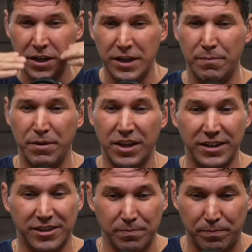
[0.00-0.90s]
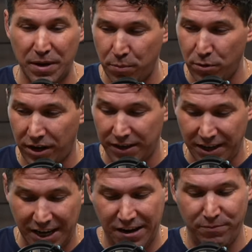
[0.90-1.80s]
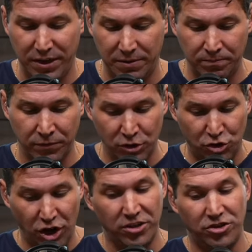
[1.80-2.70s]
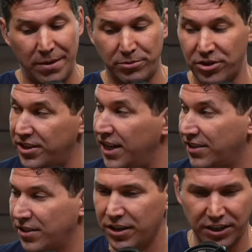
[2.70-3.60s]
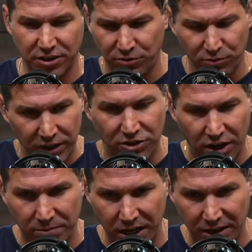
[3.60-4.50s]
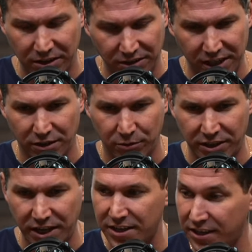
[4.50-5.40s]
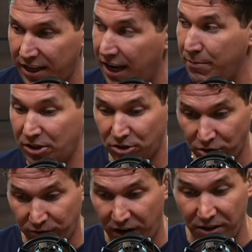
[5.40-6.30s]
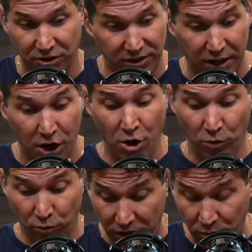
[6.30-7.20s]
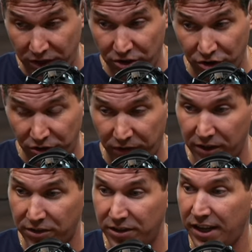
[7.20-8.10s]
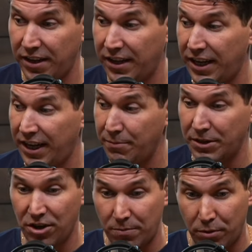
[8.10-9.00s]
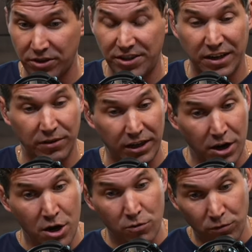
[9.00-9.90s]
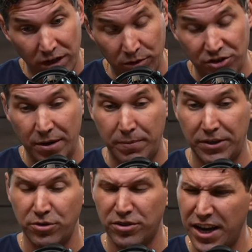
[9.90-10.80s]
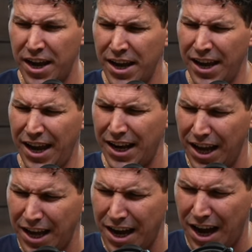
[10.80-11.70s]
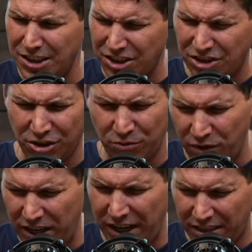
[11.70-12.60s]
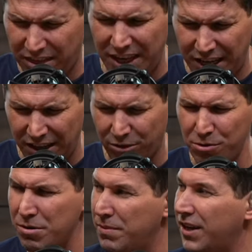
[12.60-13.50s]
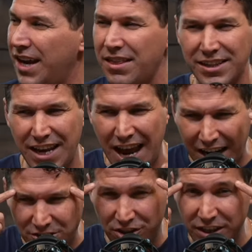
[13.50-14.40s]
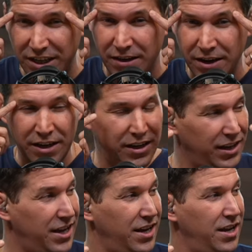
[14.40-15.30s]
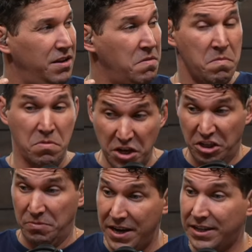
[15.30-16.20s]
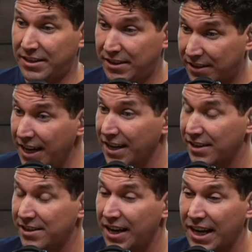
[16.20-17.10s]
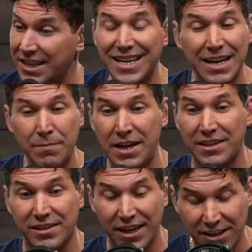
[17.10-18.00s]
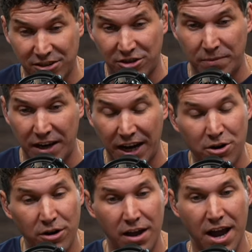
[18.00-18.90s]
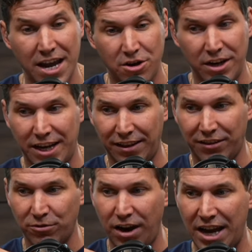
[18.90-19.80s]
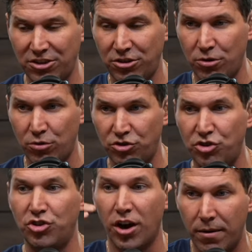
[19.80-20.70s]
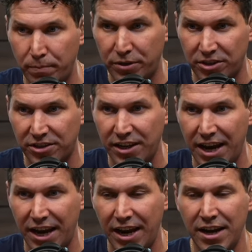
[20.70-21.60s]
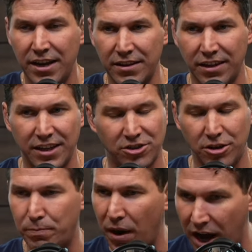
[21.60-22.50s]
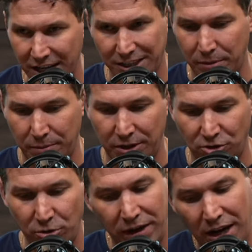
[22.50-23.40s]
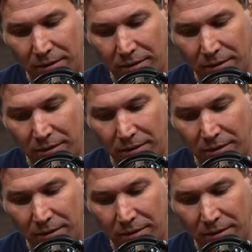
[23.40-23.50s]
but then some people like they gave me John chapter six, and they're like, just read John chapter six, what he says. And they gave me church fathers, like read what the church fathers said. And then they gave me John Paul II, like read what JP two said. And I, I just started reading and thinking through. I'm like, hey, this actually like this makes sense. Like yeah. it didn't make sense to me. I couldn't I couldn't get the rational jump to say that this could possibly be true. But now I'm